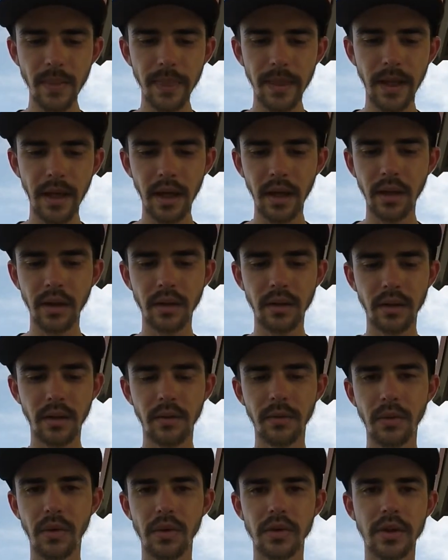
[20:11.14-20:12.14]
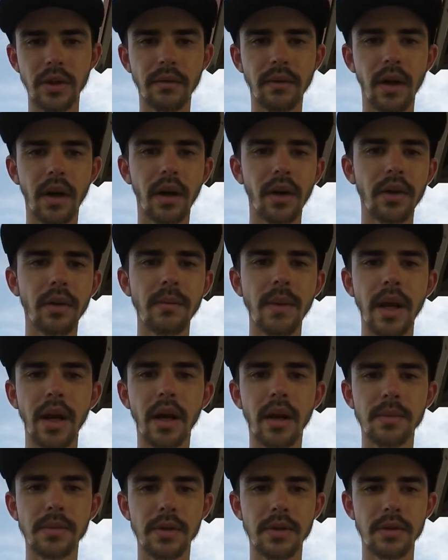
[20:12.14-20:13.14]
and of course they've got other bait
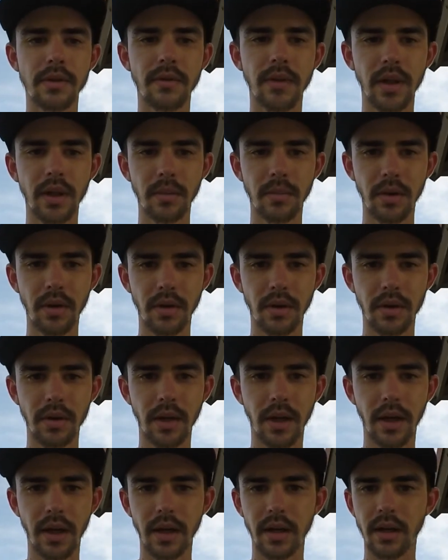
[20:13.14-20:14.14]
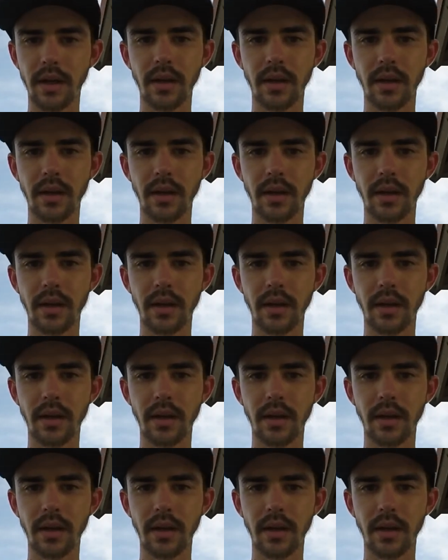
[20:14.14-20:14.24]
options available online.